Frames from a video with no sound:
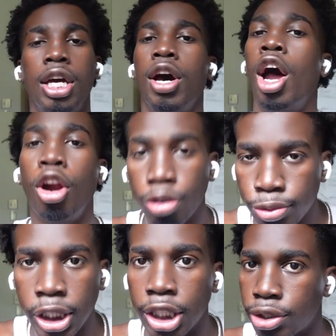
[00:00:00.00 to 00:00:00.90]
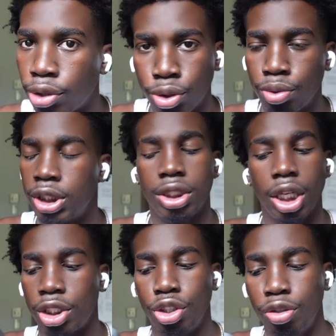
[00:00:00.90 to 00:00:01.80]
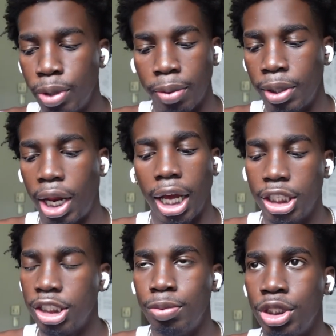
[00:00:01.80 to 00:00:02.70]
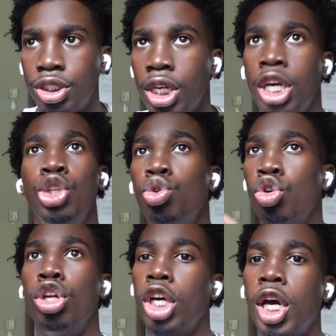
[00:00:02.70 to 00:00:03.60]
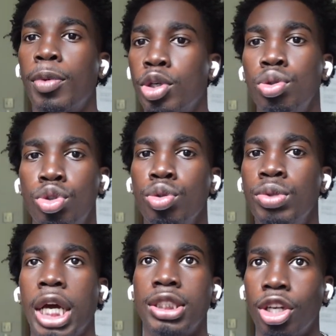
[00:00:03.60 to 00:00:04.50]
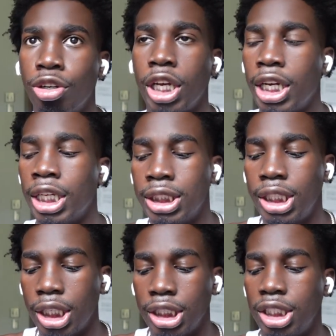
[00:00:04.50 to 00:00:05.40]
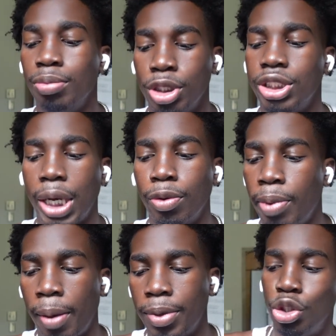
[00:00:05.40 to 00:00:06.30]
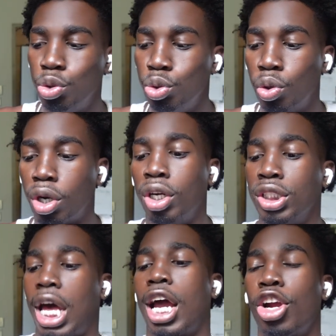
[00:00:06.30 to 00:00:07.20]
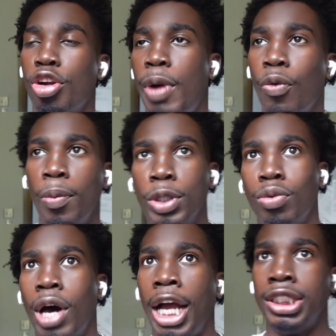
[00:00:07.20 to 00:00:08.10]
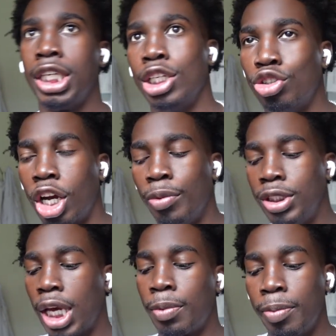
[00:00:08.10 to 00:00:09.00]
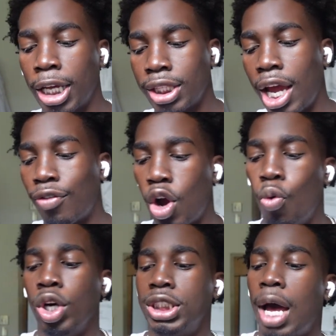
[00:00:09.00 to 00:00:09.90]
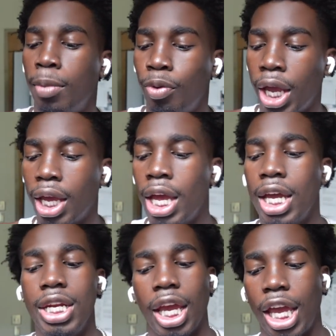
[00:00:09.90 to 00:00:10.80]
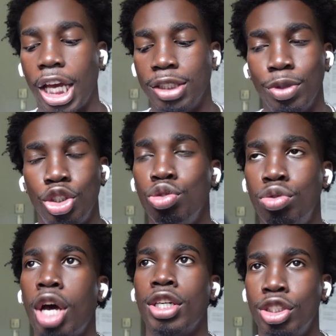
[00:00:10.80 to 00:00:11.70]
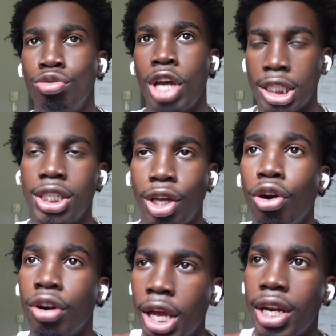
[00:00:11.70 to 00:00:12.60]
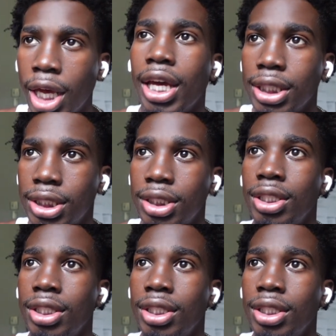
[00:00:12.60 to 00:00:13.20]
Her titties on Zeus is nothing new, baby. Like, this bitch, you can look up on YouTube Jocelyn Hernandez titties and, bitch, they will pop up. You doing all this, I carry my woman to a high standard, trying to be take me back to Africa, Wazabaway, neck ass bitch. You talking to Jocelyn Hernandez.